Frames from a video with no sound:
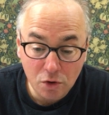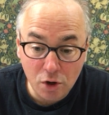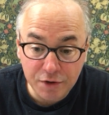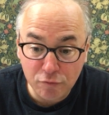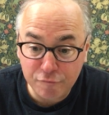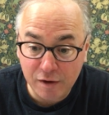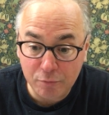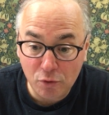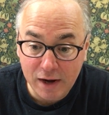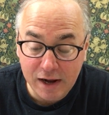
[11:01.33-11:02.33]
on
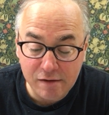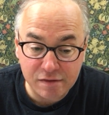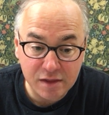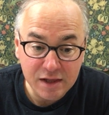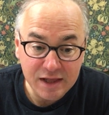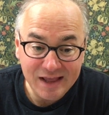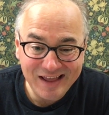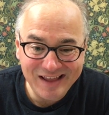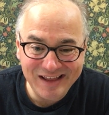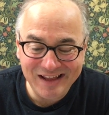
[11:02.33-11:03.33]
November 8th,
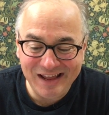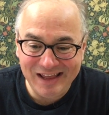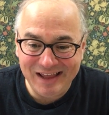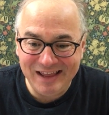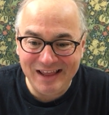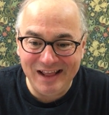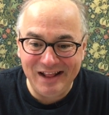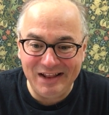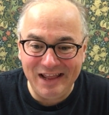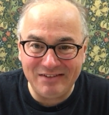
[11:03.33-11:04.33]
it,
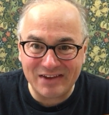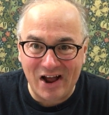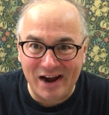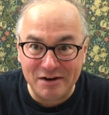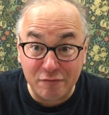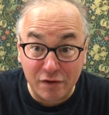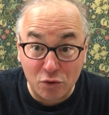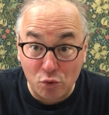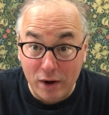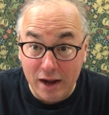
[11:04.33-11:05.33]
it, it's kind of a
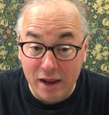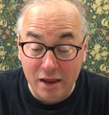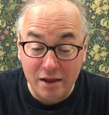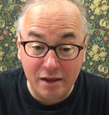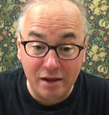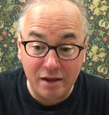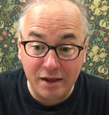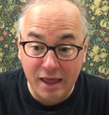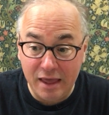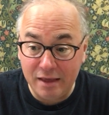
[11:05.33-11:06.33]
gray,
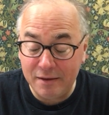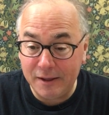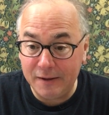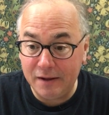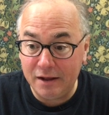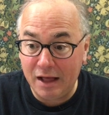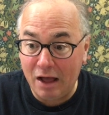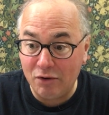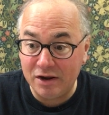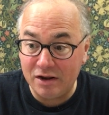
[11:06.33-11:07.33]
uh,
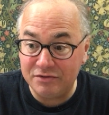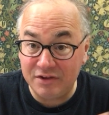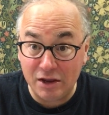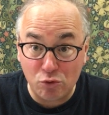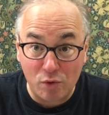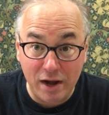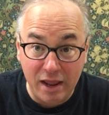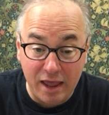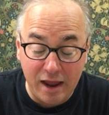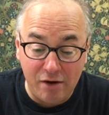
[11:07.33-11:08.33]
how can I say,
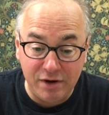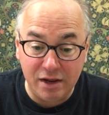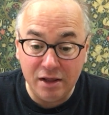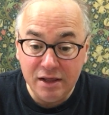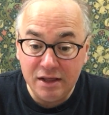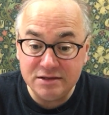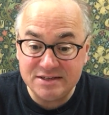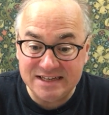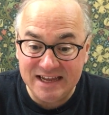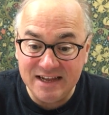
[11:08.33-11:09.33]
gray area. It's
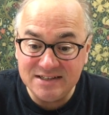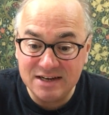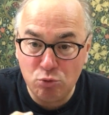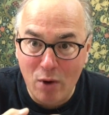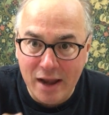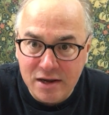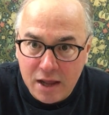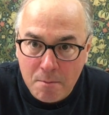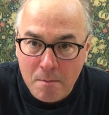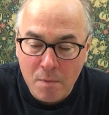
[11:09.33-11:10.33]
the
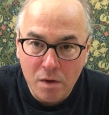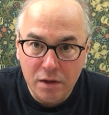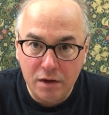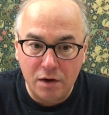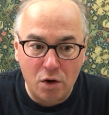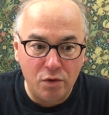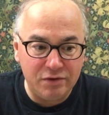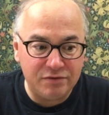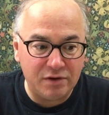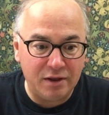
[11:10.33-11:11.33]
interregnum. You know,
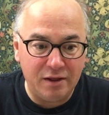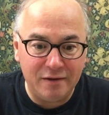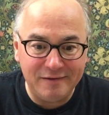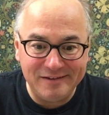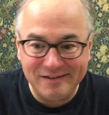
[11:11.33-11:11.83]
it's uh,